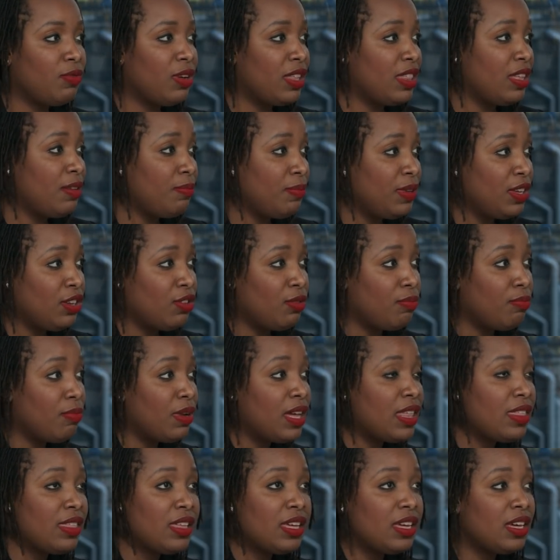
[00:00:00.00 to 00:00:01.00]
whether it be your
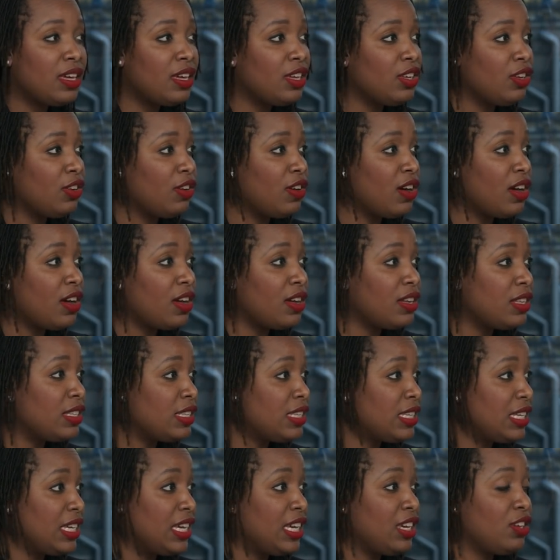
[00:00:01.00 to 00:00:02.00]
mother, your
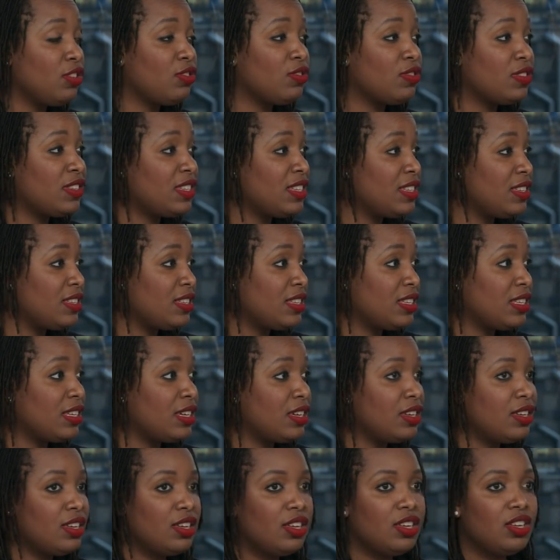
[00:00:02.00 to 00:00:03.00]
auntie, your
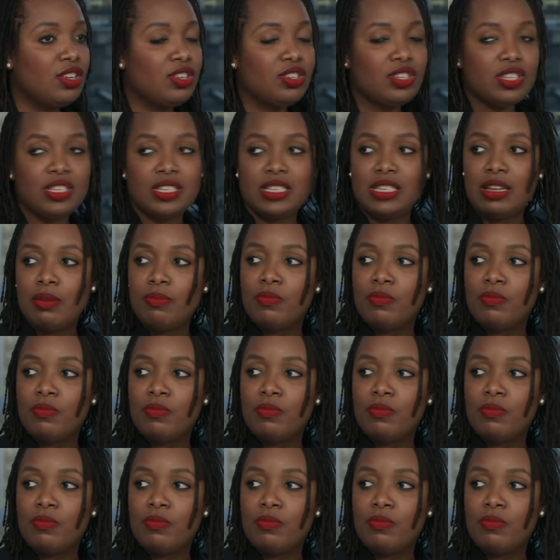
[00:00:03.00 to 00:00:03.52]
sister, just